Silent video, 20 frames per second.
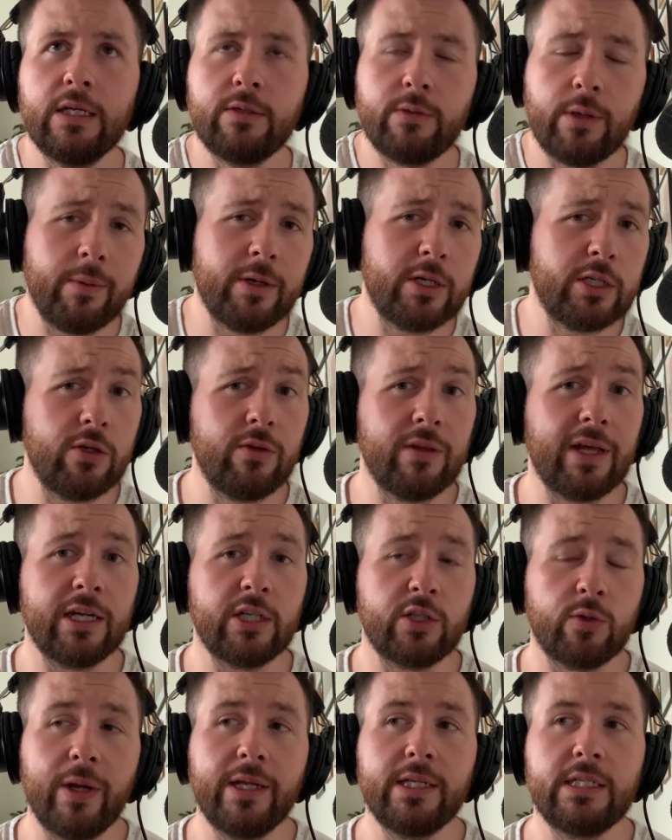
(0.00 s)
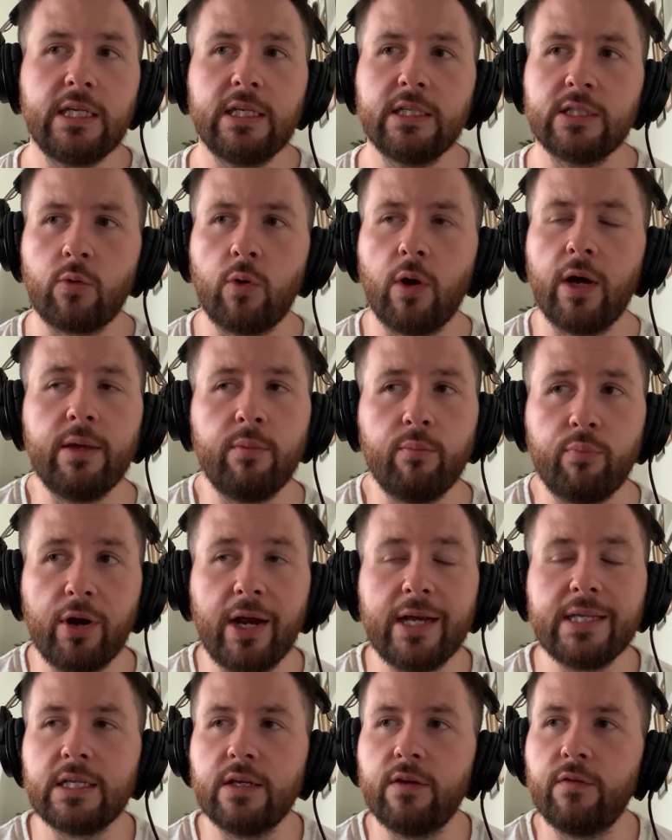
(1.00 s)
To be able to do that at 20 is quite
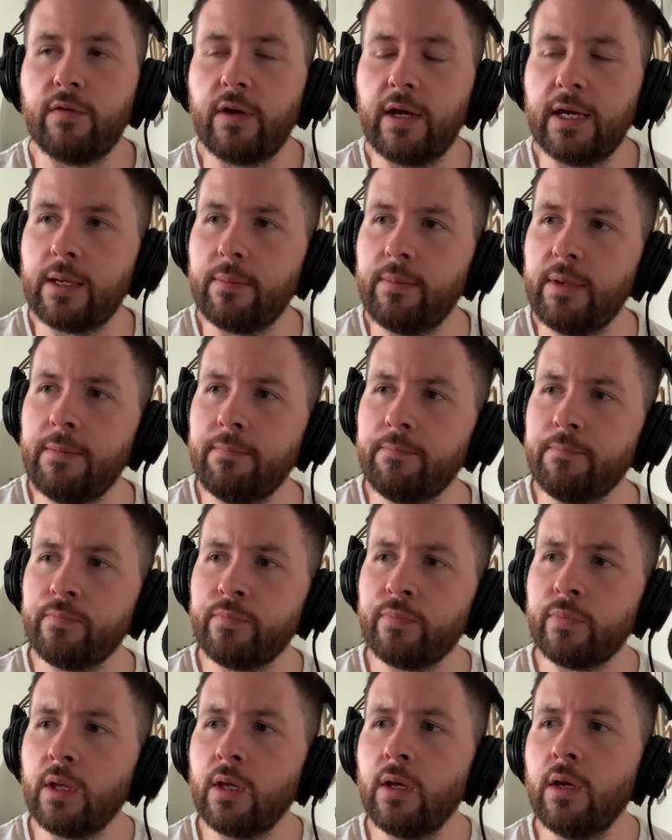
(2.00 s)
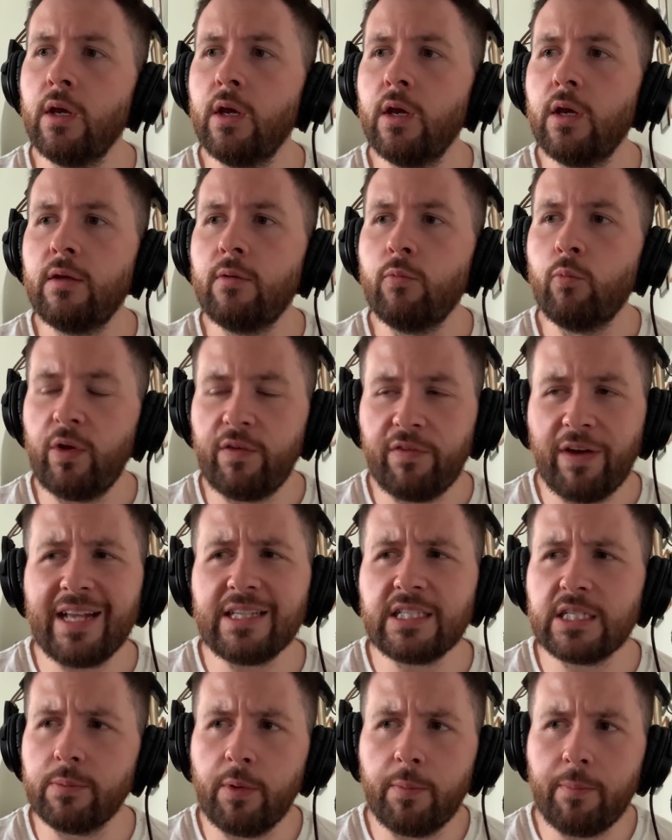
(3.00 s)
impressive. Like, I mean, we've
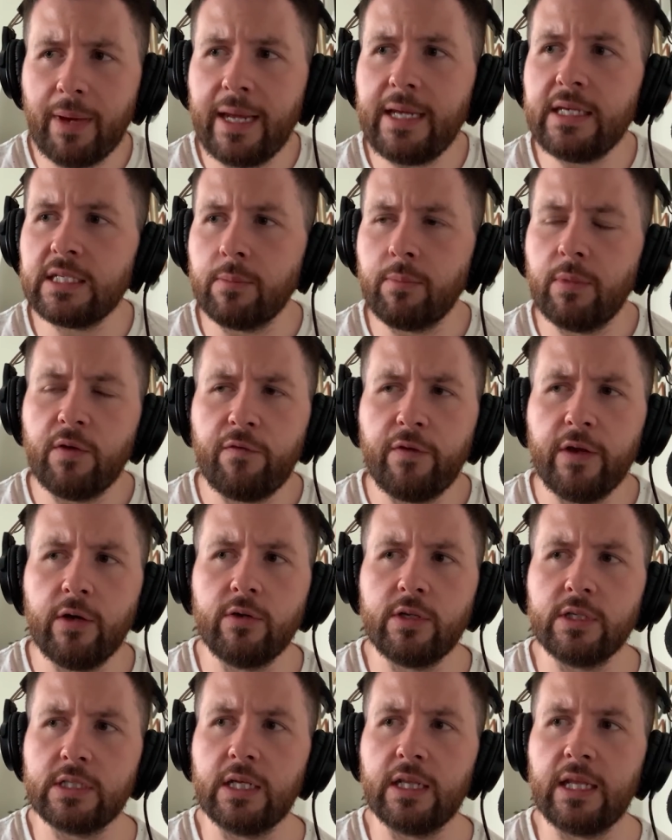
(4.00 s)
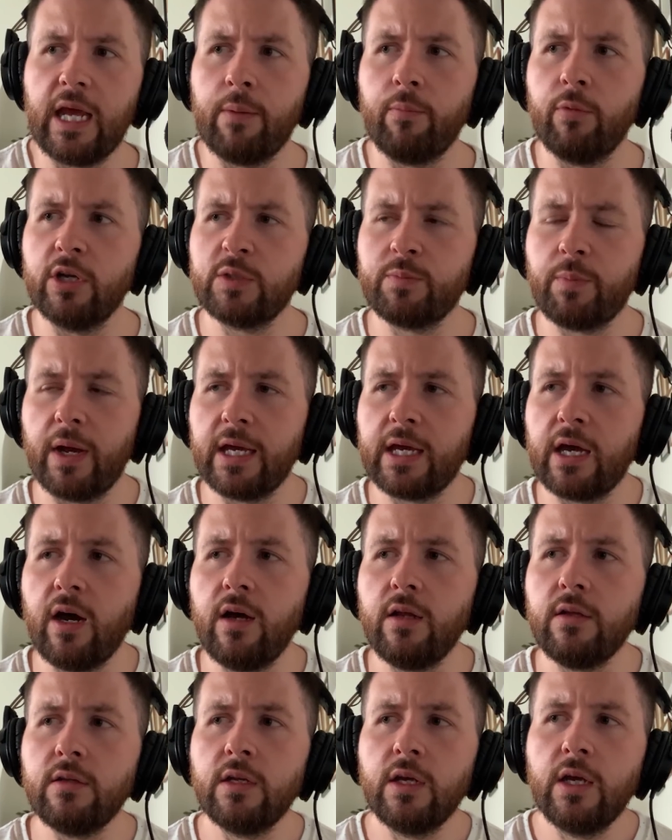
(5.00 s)
had some amazing midfielders at the Emirates, but I
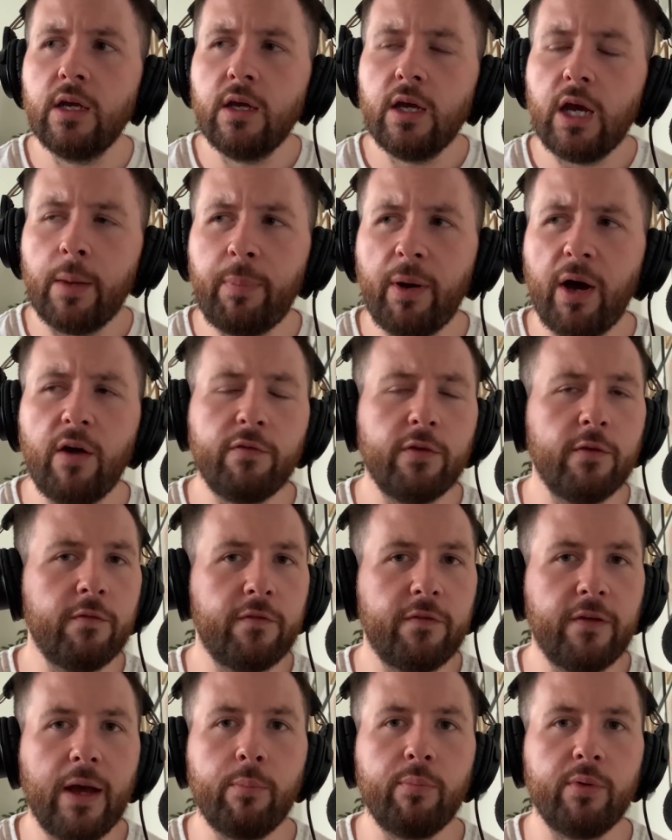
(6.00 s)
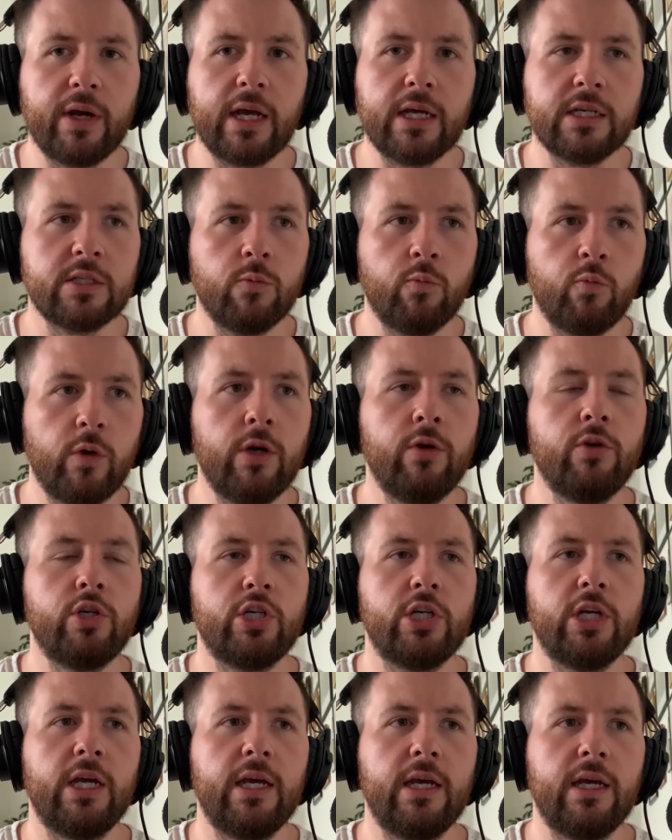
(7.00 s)
can't, apart from Fabregas and
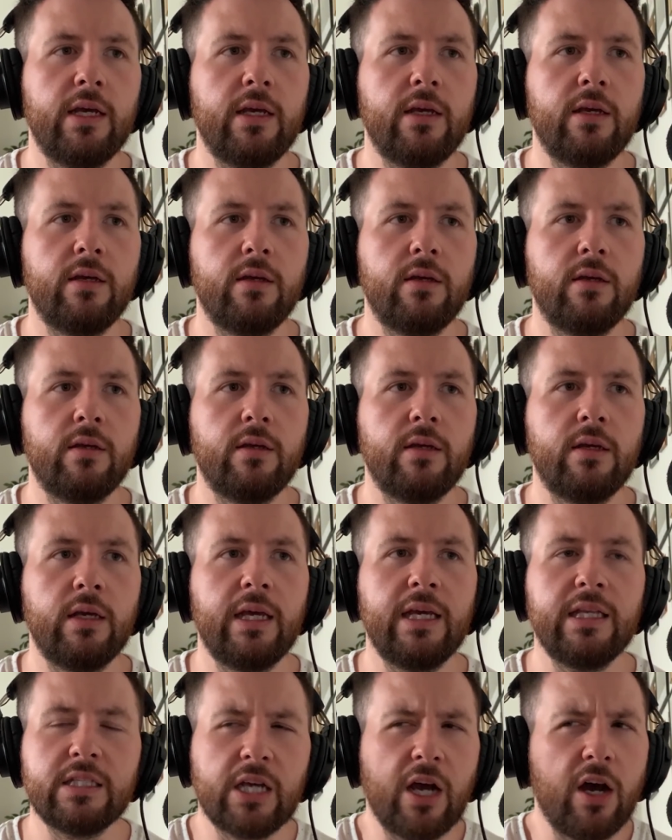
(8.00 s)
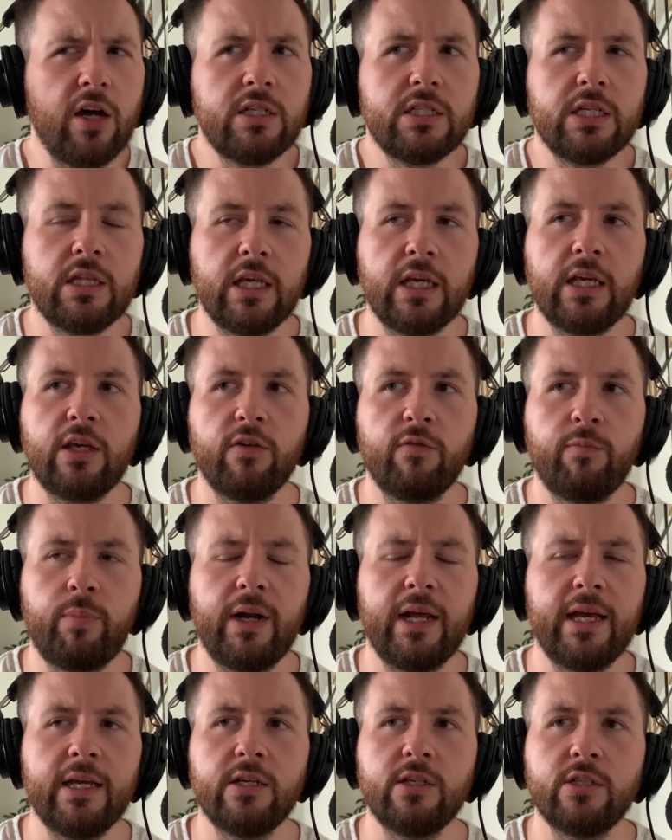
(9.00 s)
Wilshere, it's hard to think of
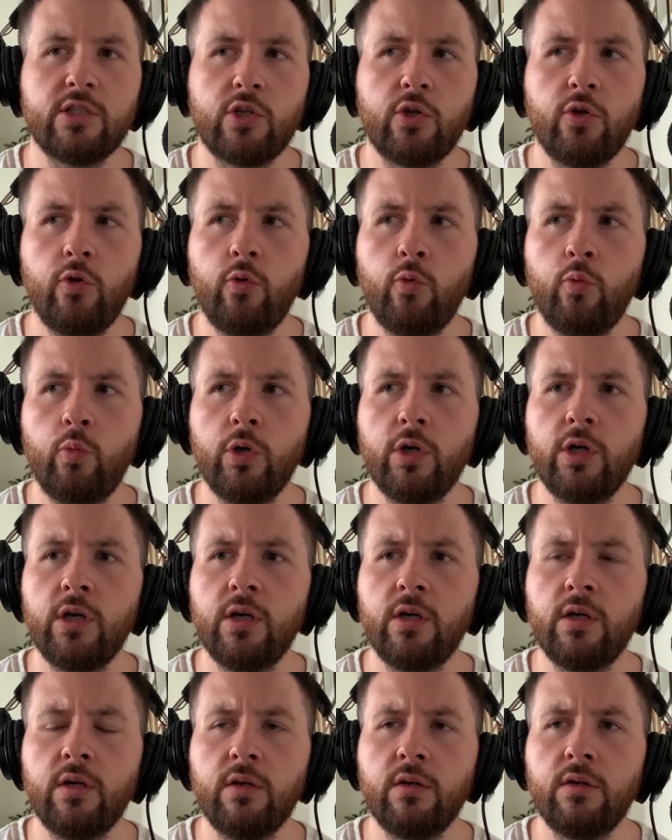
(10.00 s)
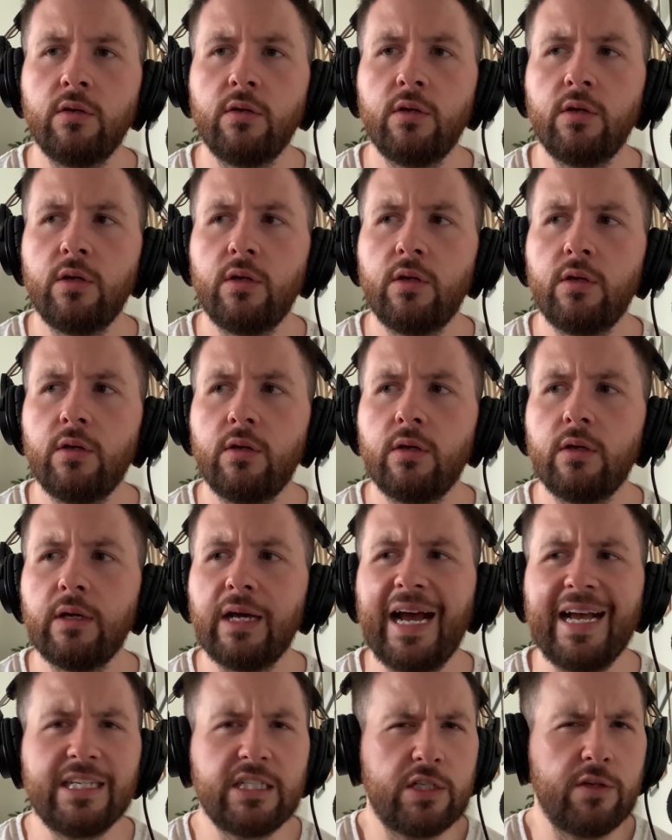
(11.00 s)
players who were
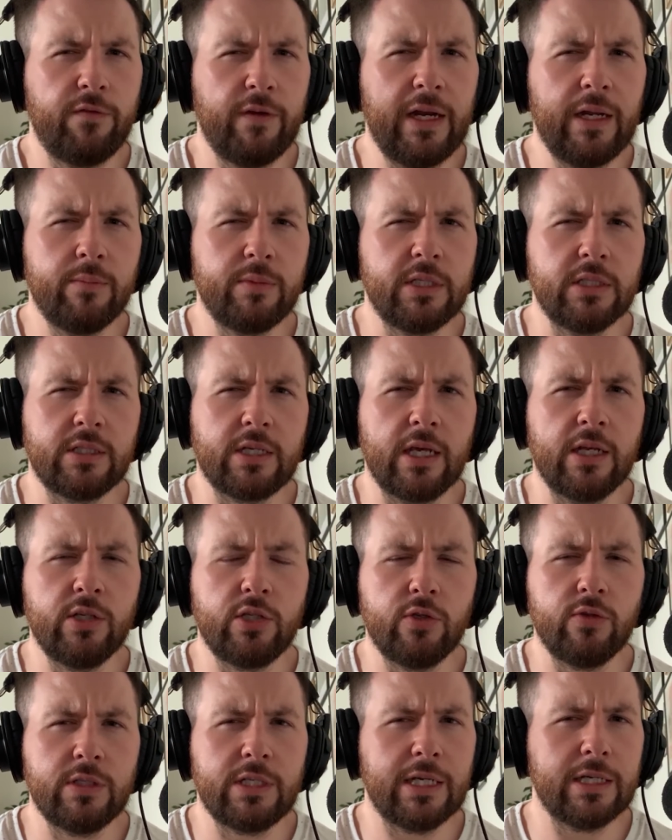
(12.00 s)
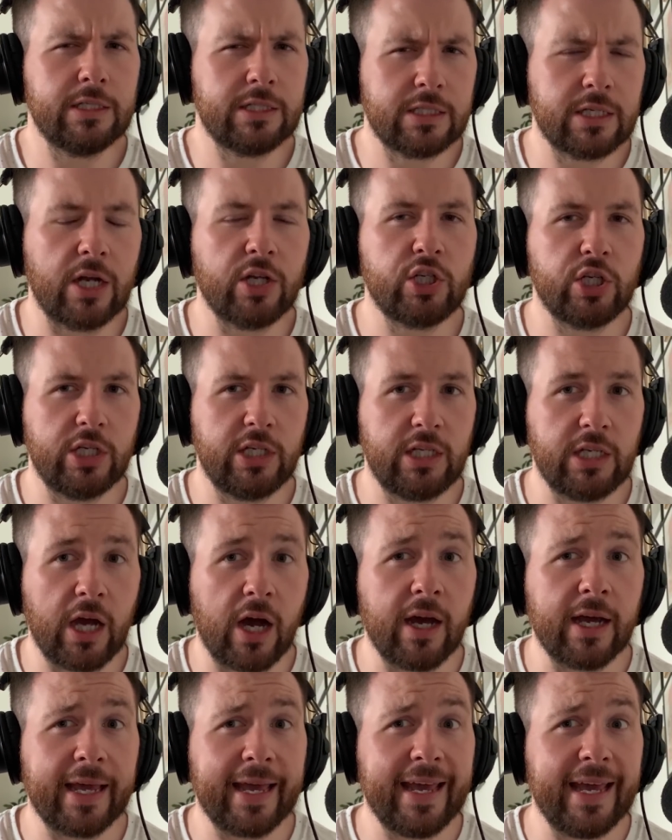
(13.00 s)
as developed as Guendouzi at such a
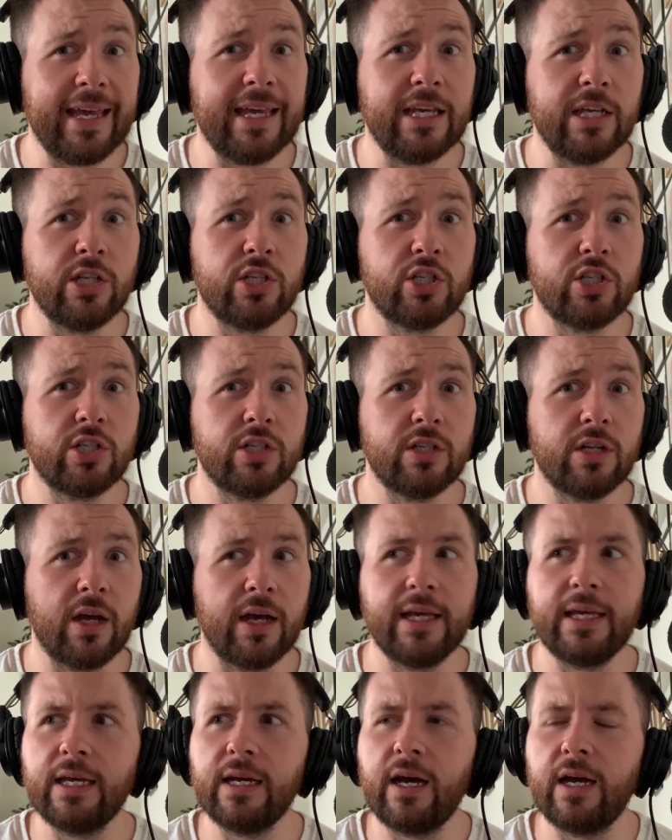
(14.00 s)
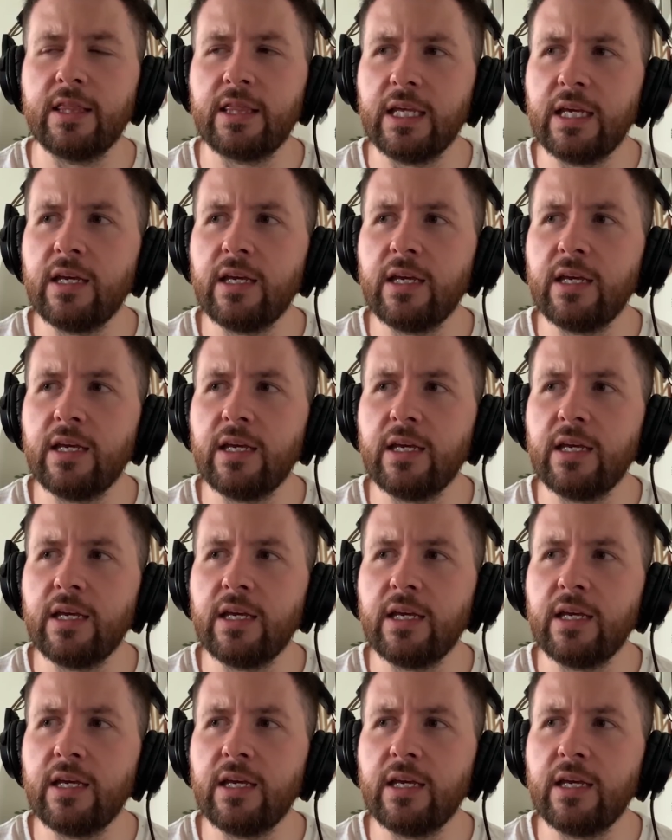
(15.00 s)
young age. Like, I